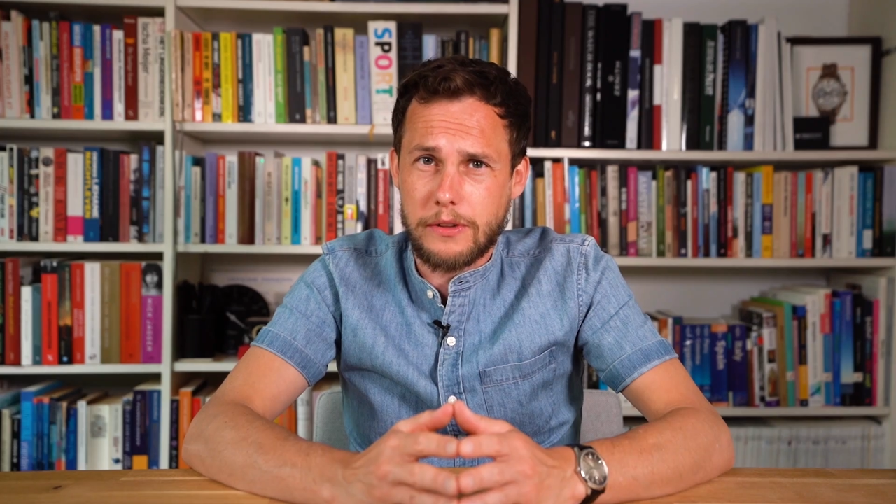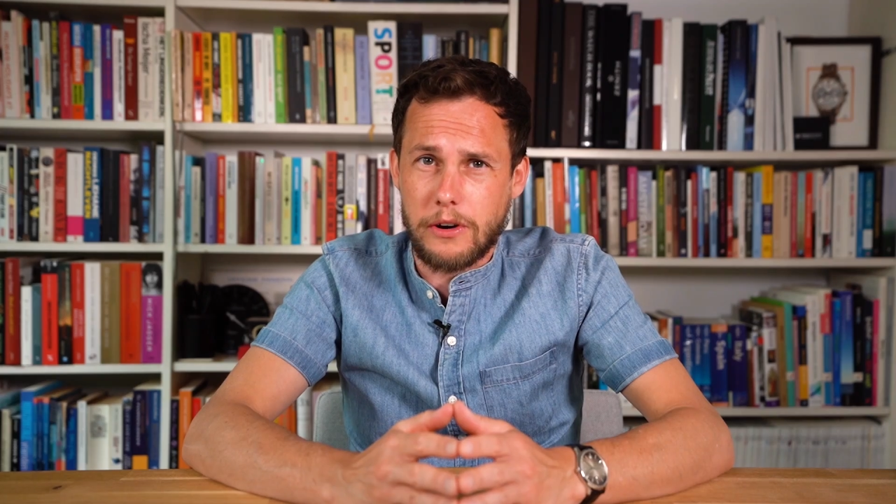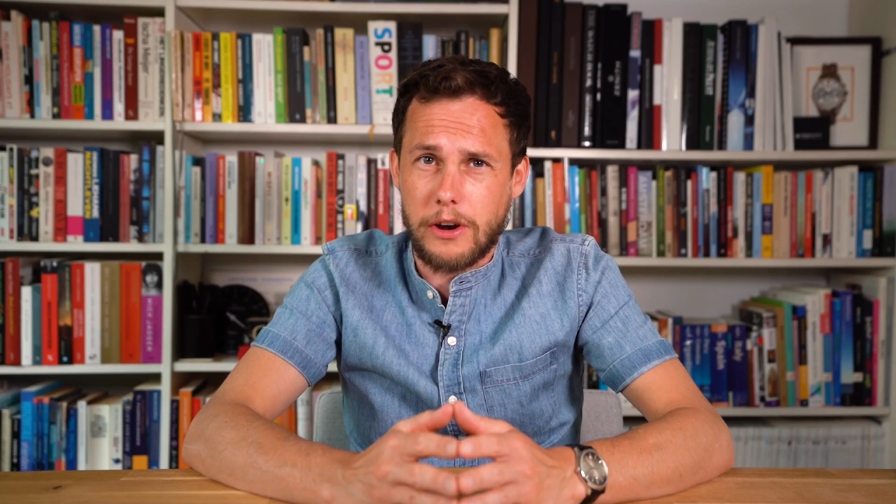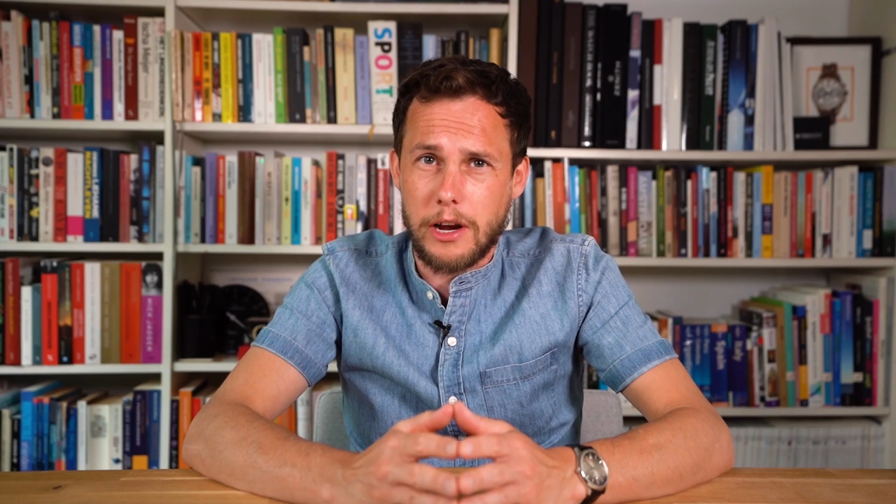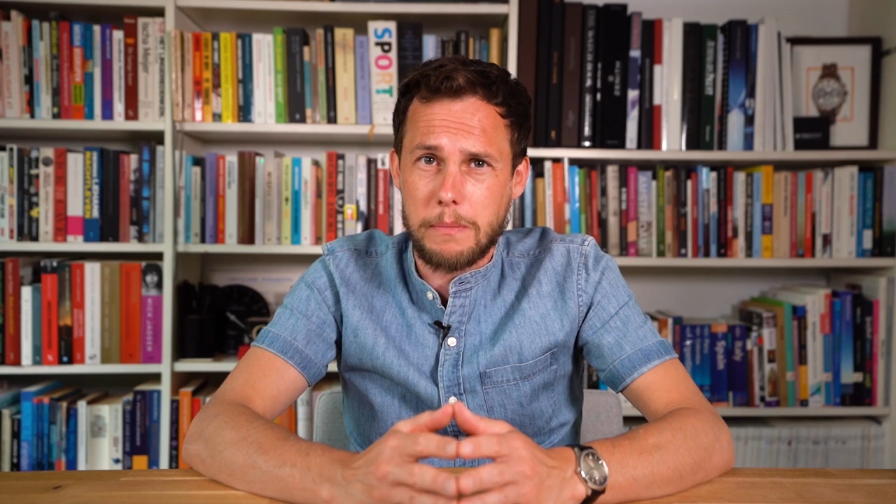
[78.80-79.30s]

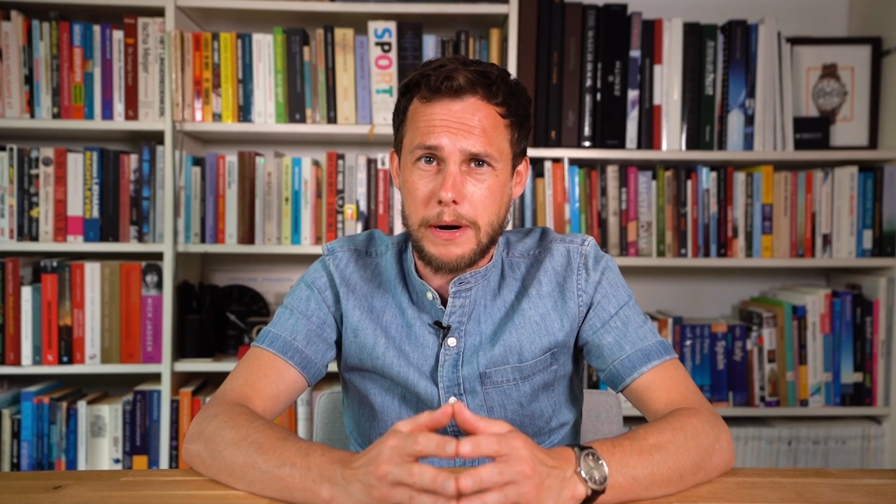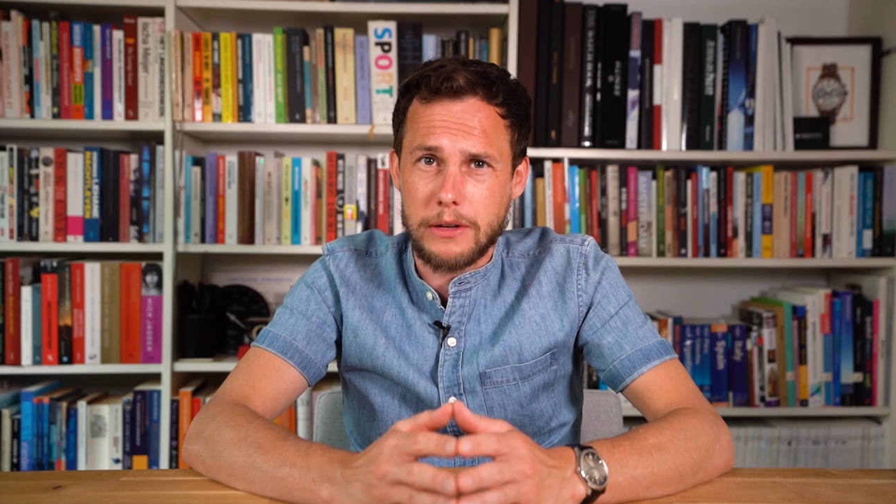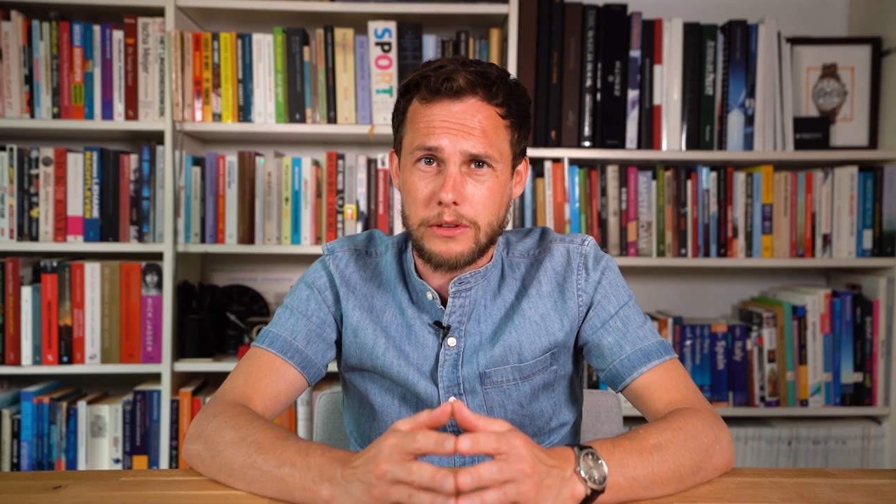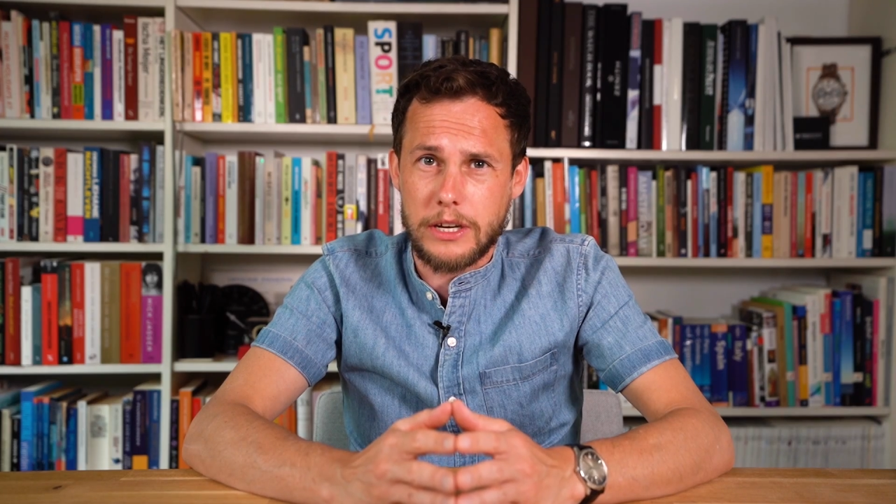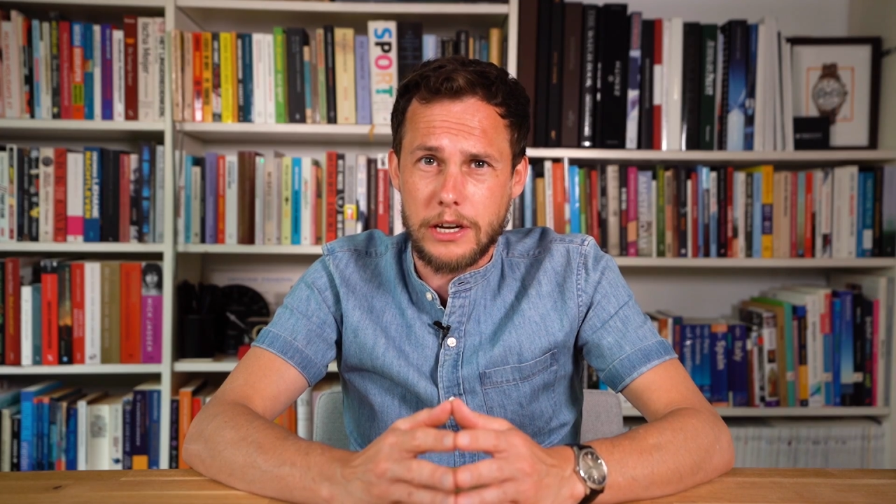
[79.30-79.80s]
talking
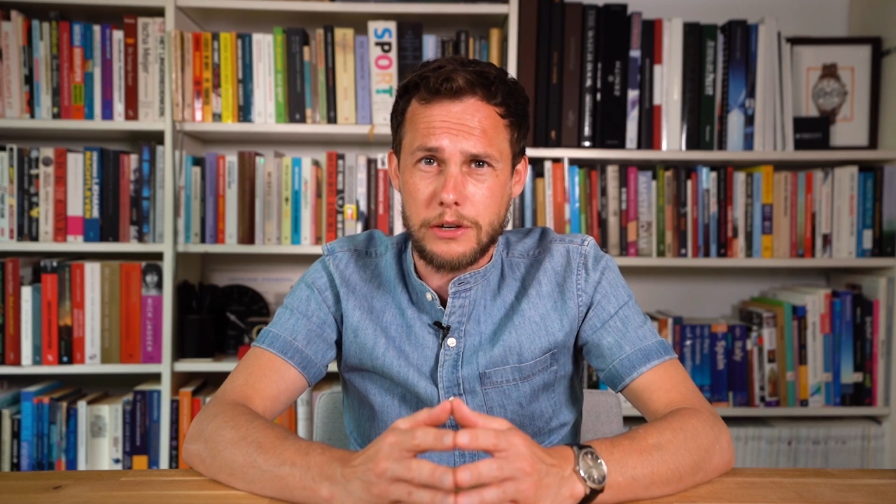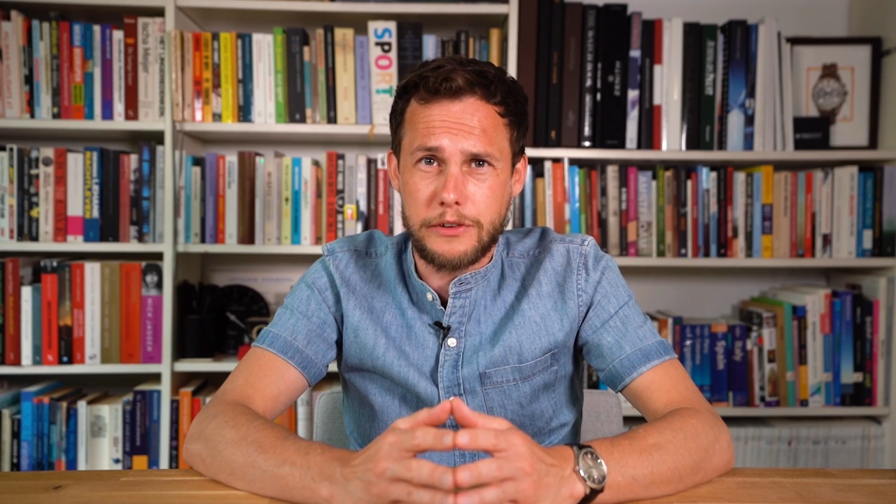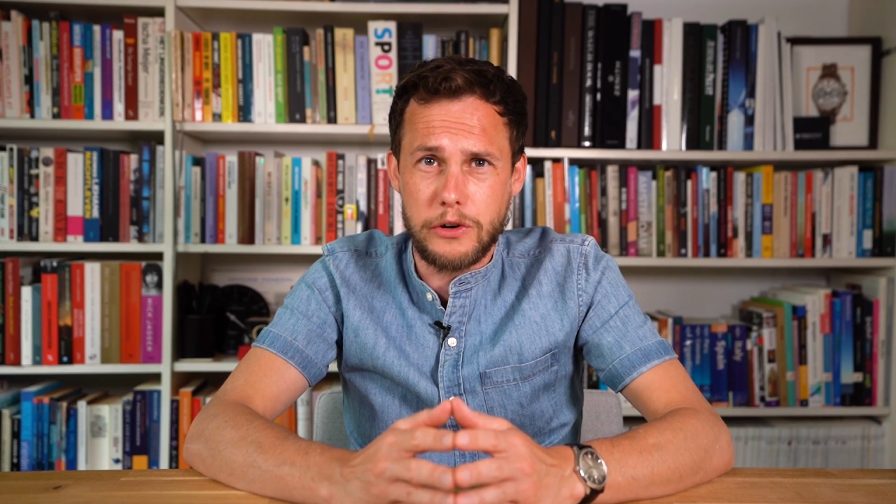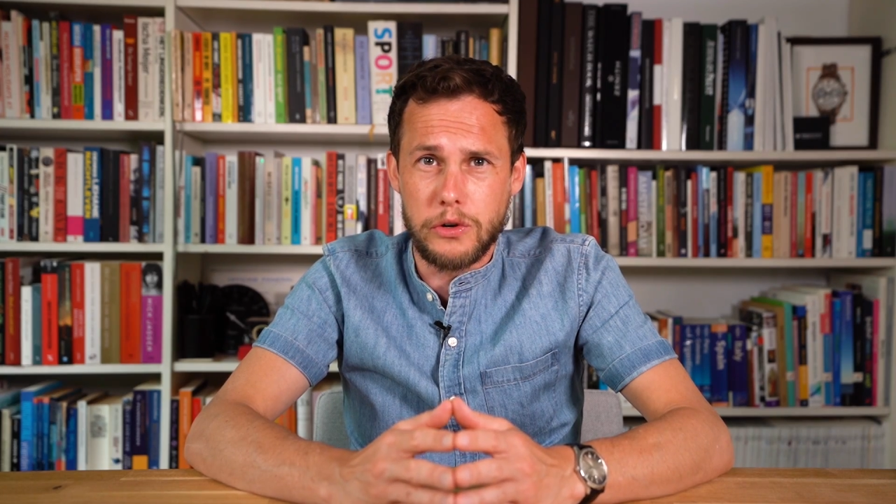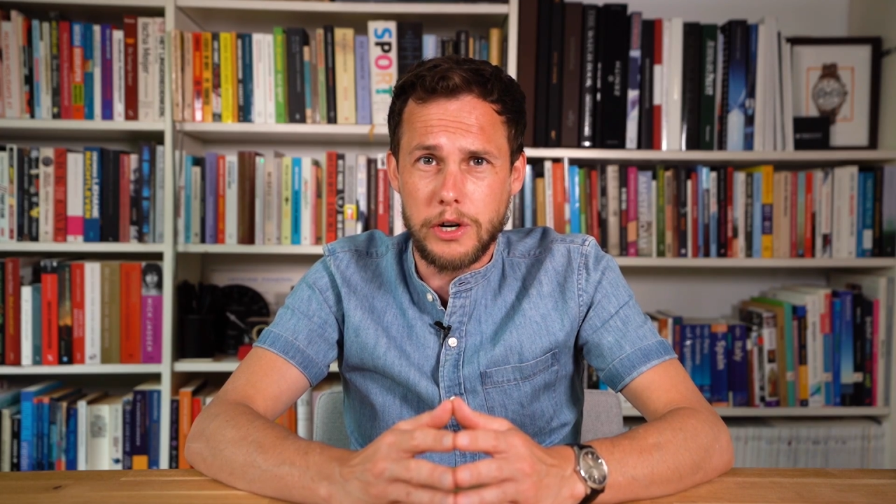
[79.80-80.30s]
about the king of
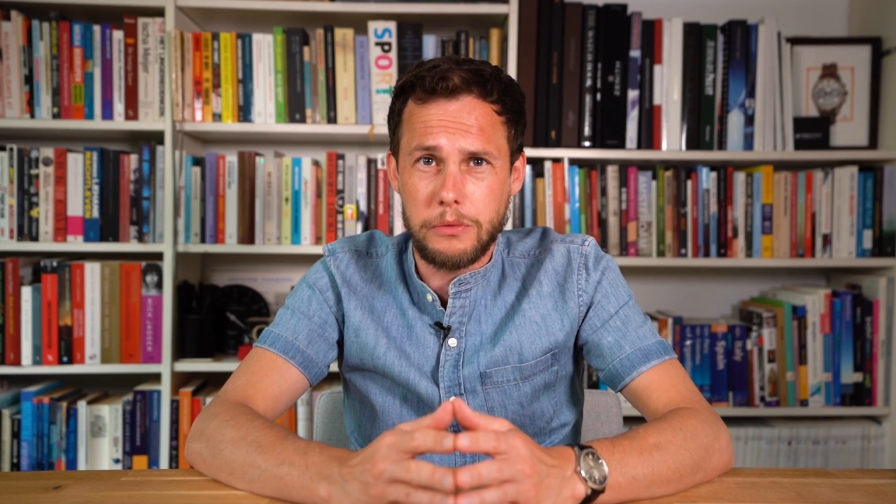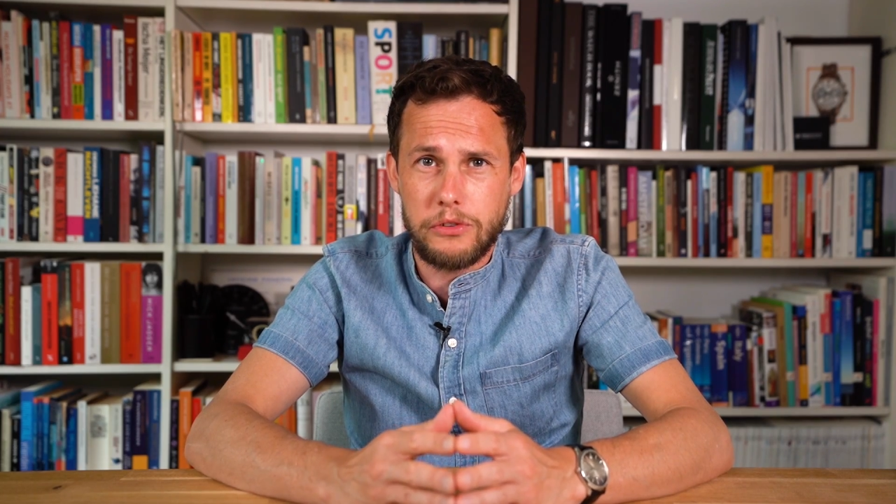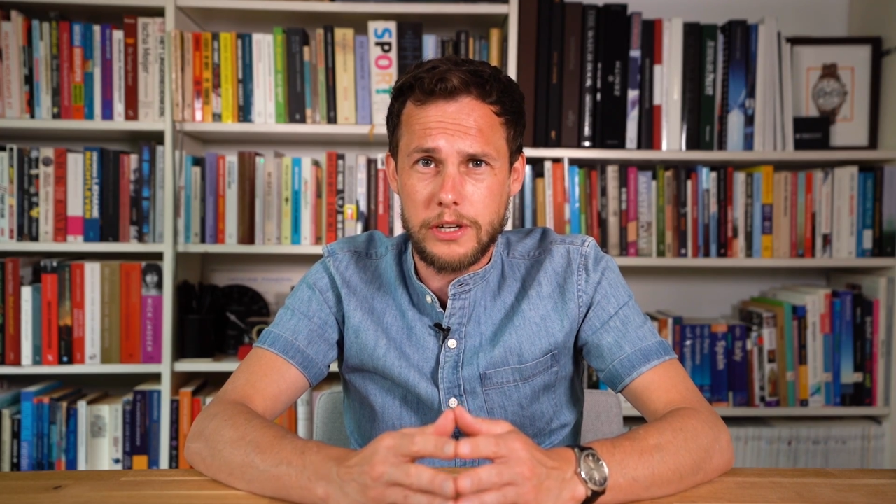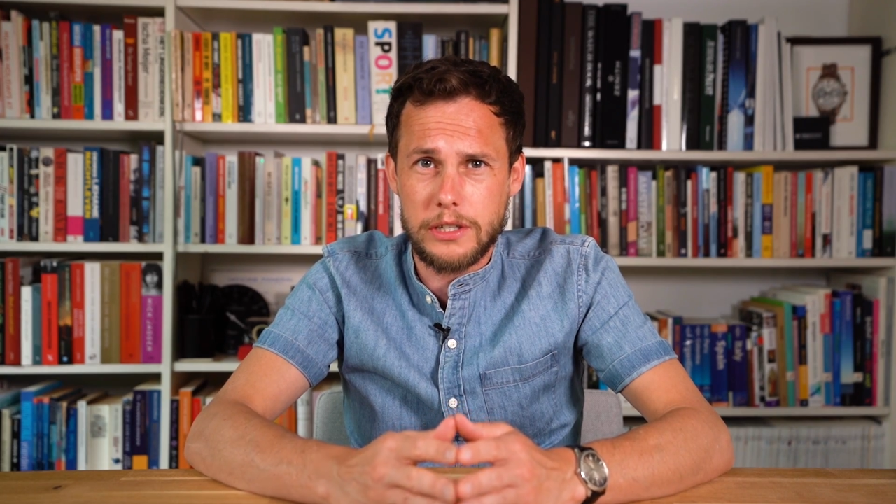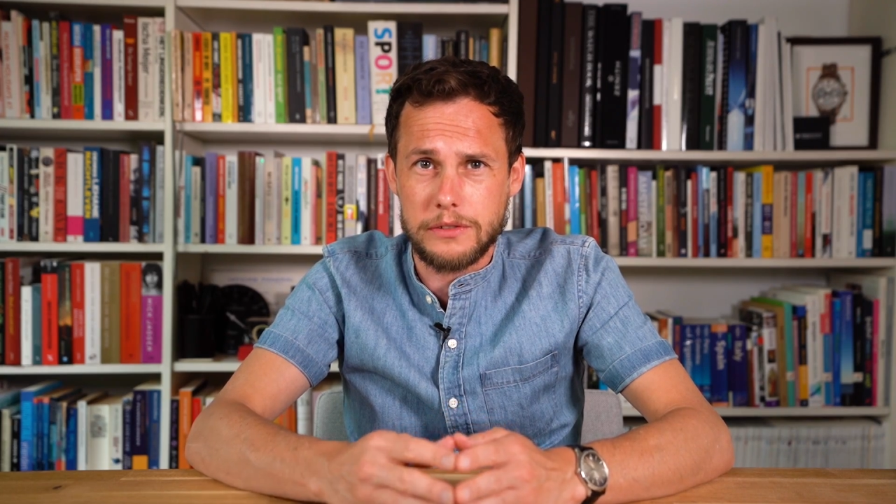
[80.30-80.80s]
cool
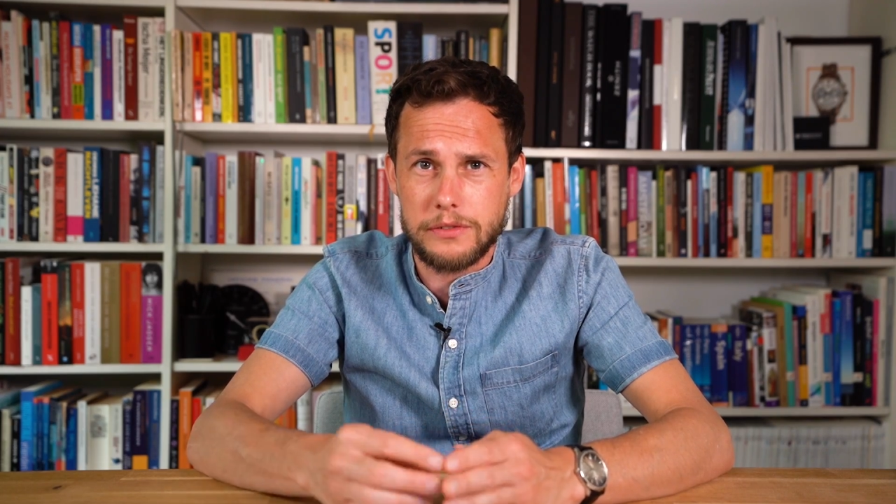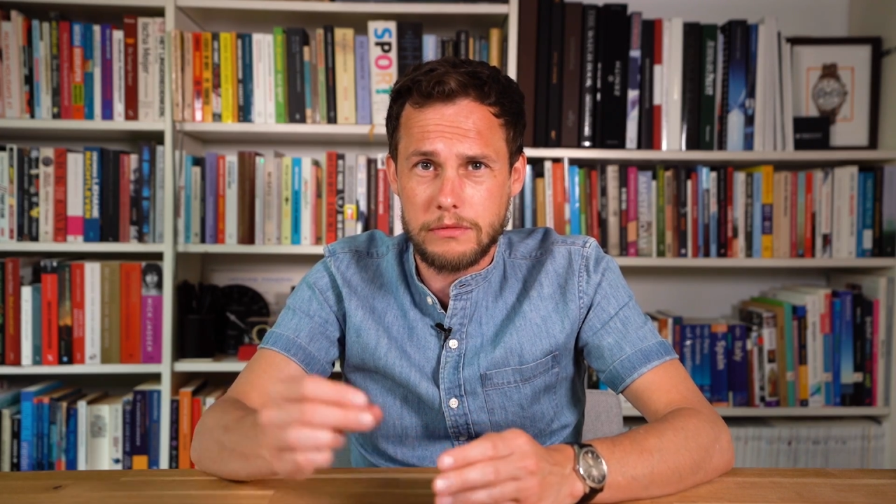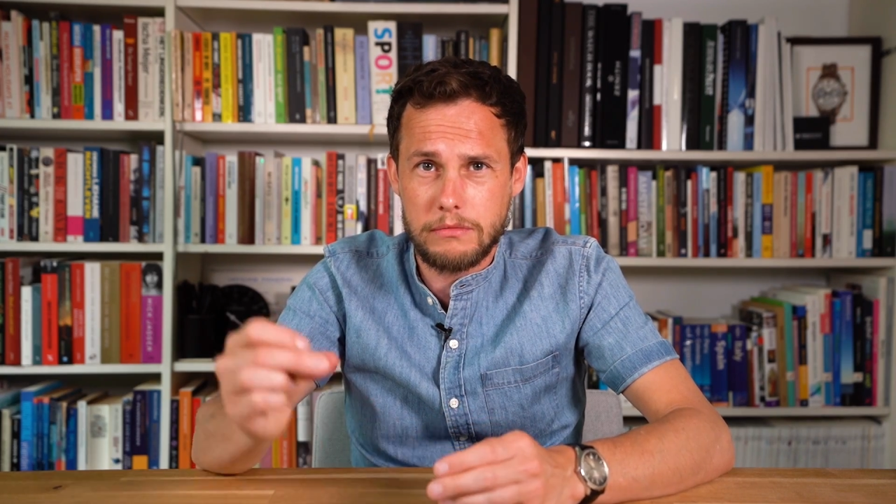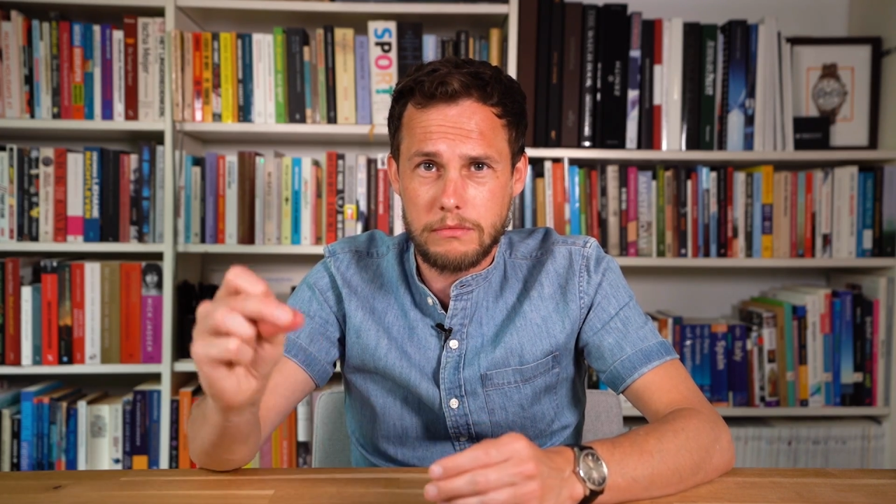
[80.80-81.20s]
himself,